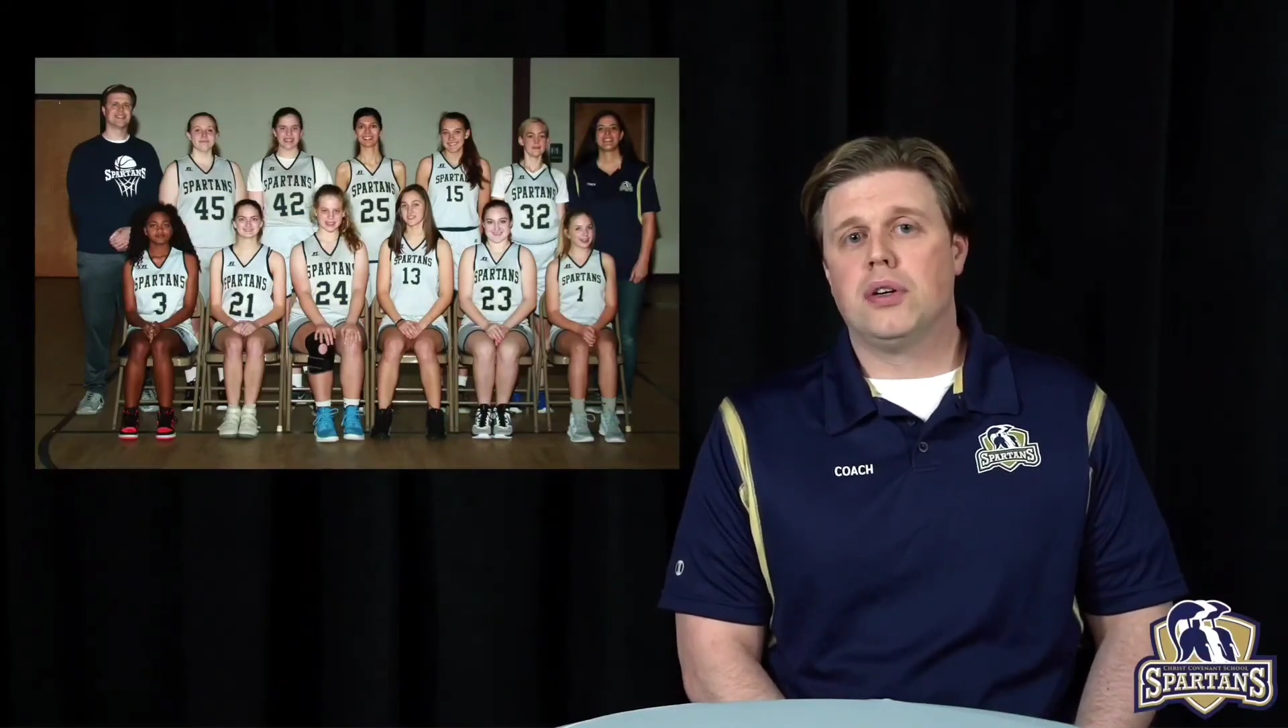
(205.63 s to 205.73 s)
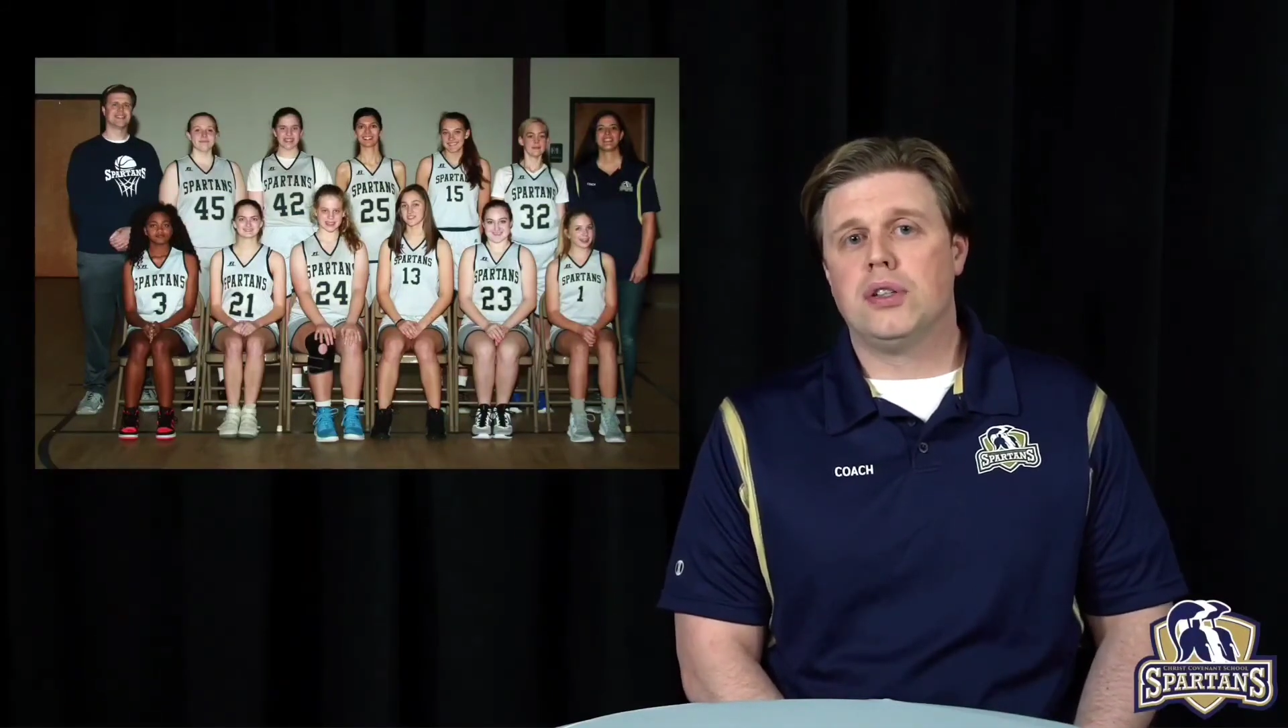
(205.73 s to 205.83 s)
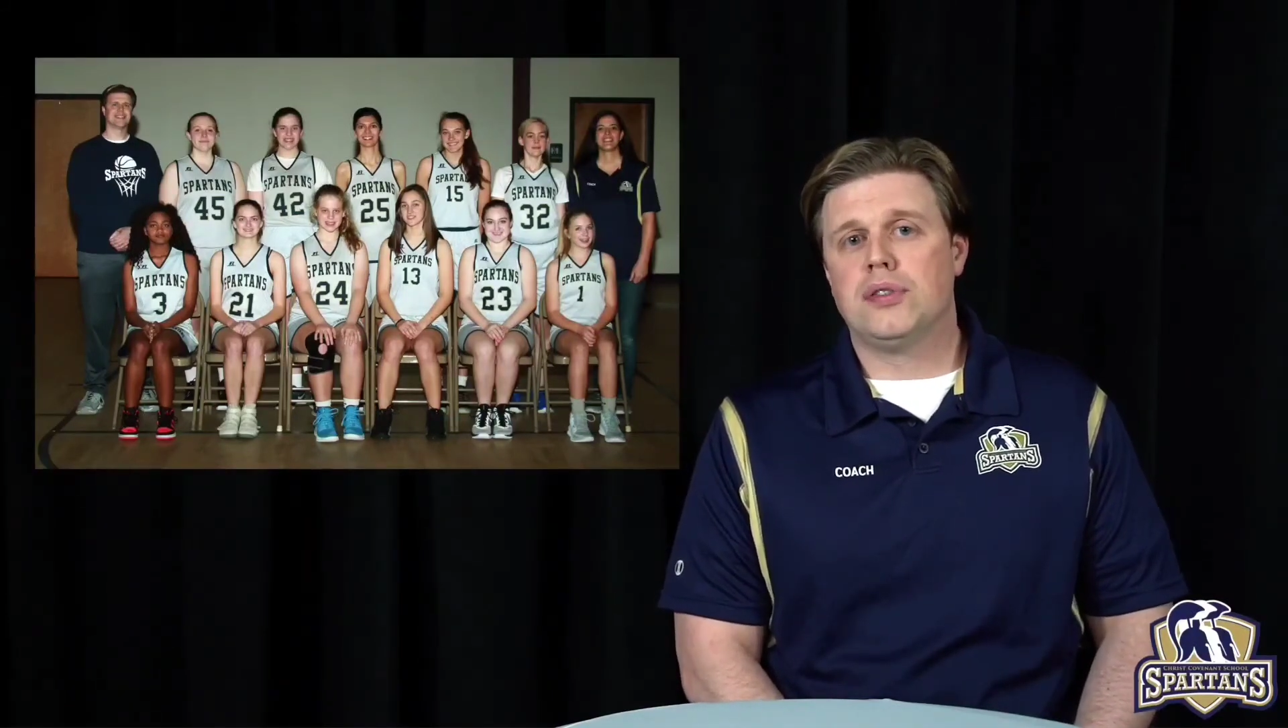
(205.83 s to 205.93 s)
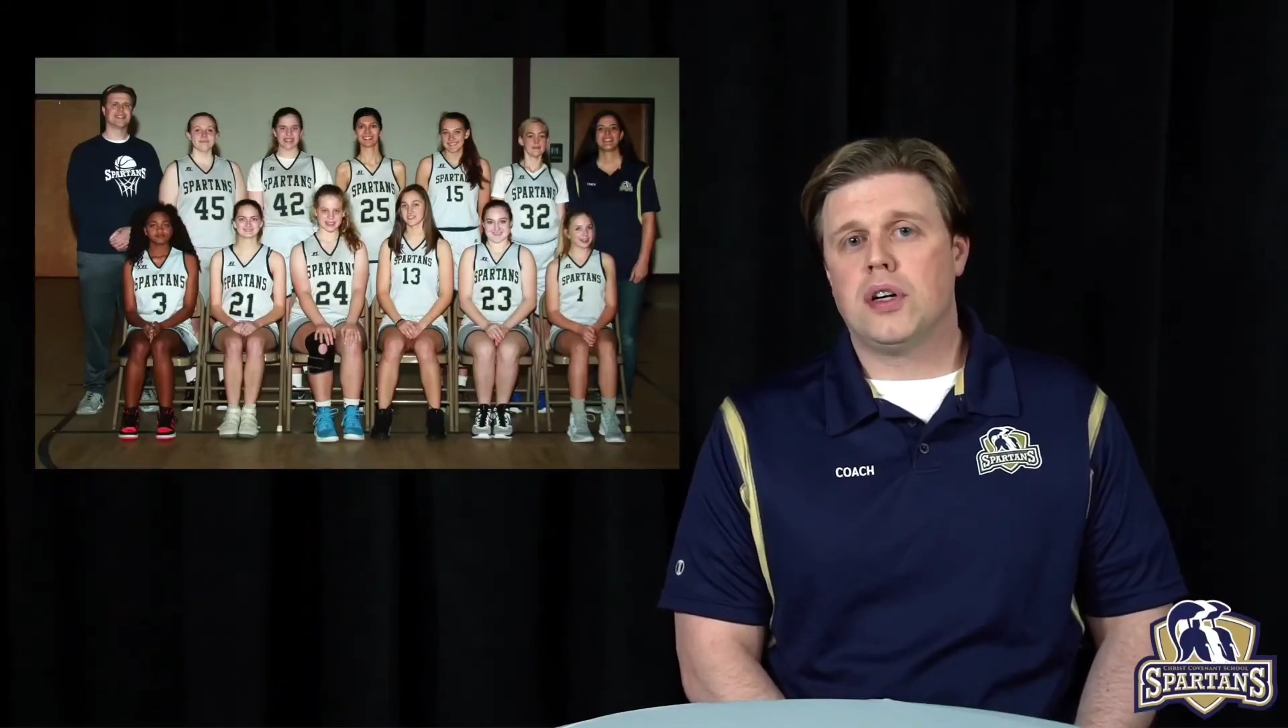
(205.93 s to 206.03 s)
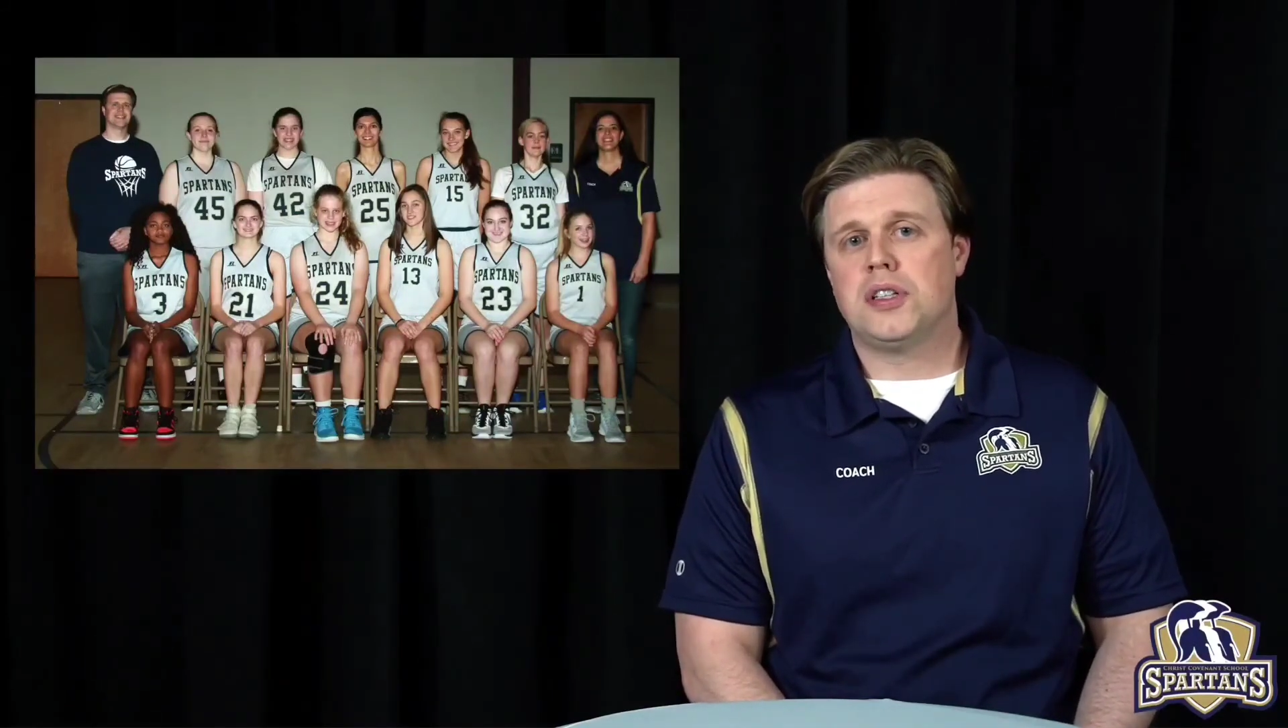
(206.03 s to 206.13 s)

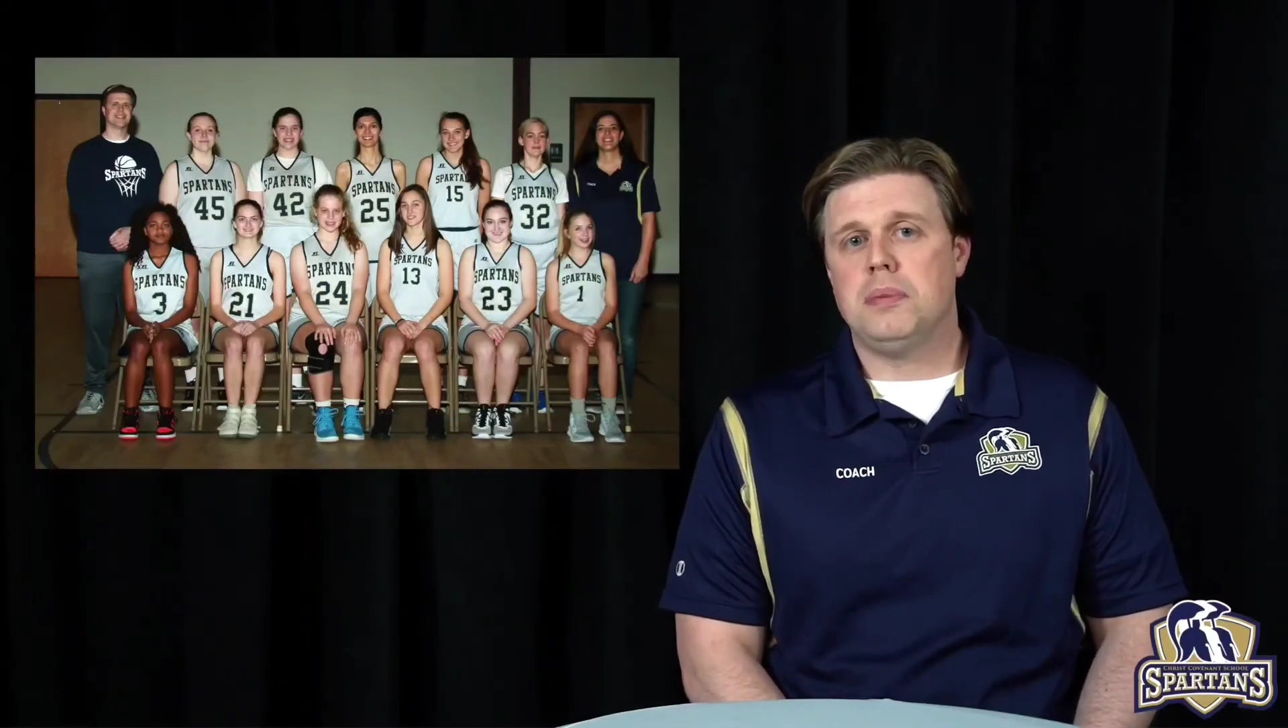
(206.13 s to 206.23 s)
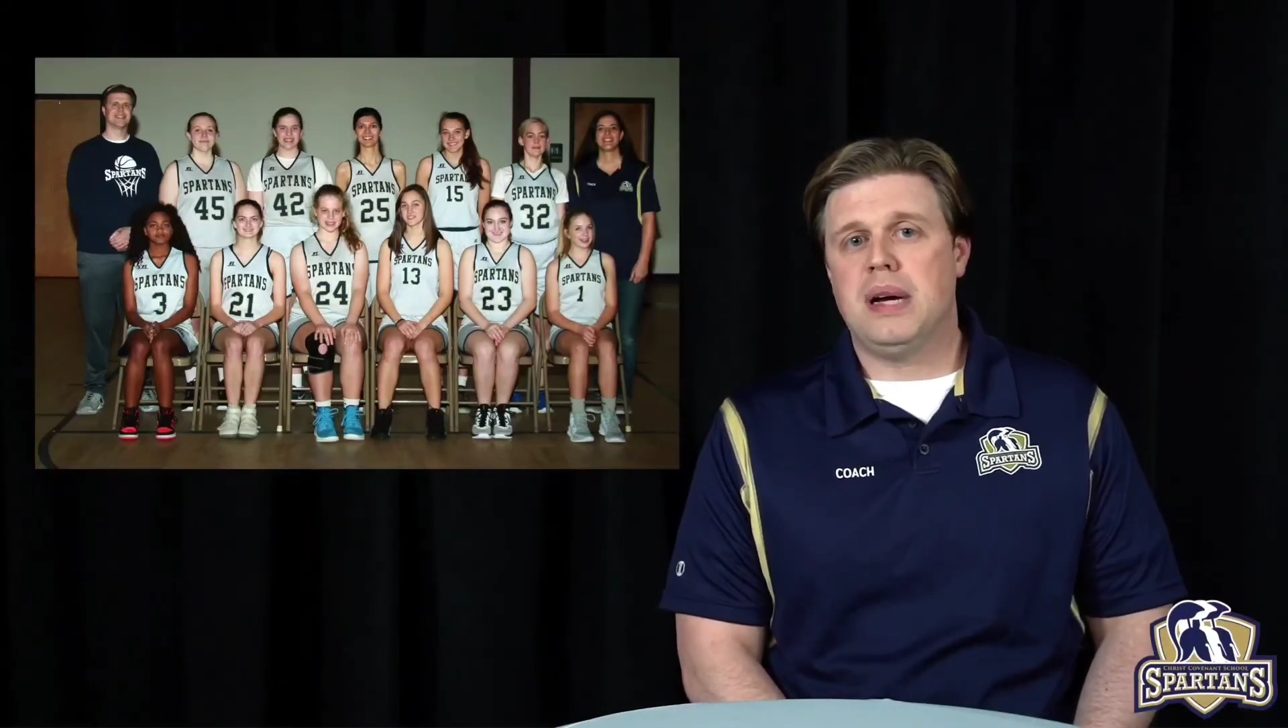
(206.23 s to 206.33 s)
Girls Varsity